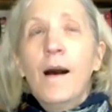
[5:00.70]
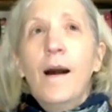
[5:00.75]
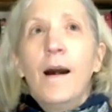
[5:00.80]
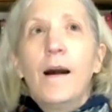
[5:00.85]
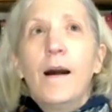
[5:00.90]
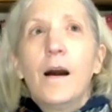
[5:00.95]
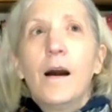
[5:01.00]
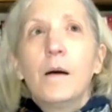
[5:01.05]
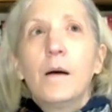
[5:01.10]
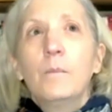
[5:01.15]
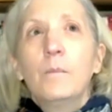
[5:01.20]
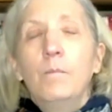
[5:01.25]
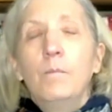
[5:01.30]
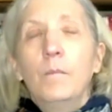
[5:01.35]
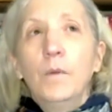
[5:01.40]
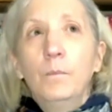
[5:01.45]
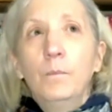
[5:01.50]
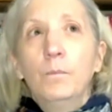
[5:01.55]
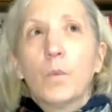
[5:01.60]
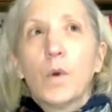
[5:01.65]

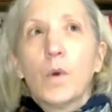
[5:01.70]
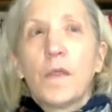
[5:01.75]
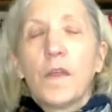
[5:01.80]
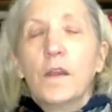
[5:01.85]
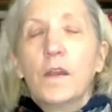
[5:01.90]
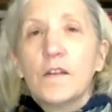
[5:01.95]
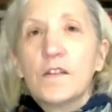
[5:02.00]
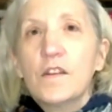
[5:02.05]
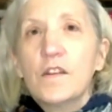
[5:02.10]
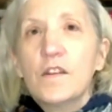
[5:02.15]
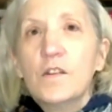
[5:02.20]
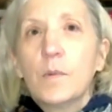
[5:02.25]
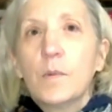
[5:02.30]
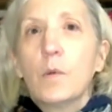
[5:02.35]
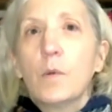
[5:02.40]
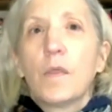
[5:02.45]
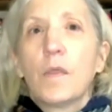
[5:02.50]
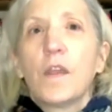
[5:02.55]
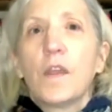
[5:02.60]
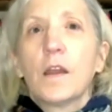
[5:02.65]
One
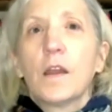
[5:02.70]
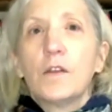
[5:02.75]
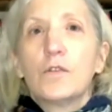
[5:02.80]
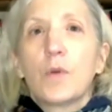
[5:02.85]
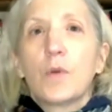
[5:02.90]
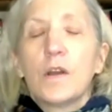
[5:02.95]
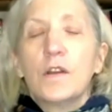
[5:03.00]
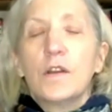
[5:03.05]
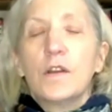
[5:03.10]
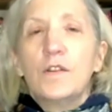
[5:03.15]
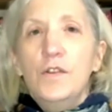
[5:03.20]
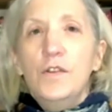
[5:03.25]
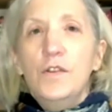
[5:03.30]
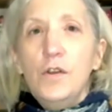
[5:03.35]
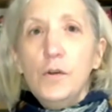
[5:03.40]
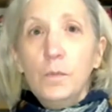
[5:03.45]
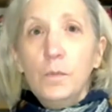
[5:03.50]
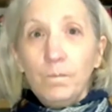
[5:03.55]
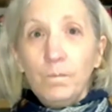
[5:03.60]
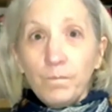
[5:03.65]
thing I tried to
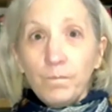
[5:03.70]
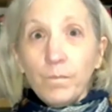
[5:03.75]
do